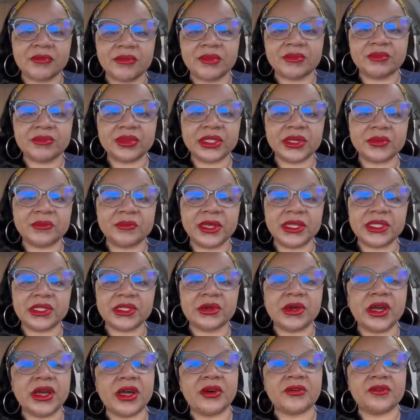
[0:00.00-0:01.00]
So
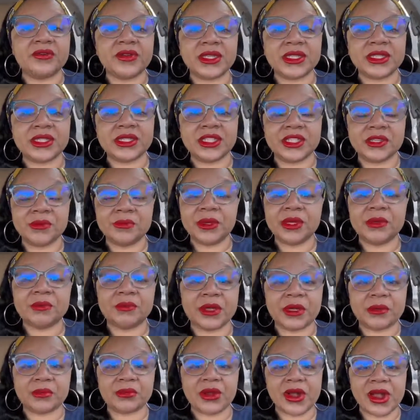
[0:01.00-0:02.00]
mental health should be a
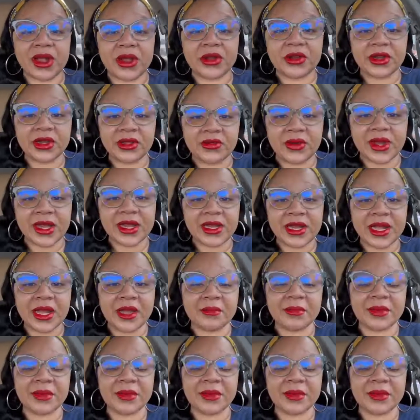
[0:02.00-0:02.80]
big priority right now.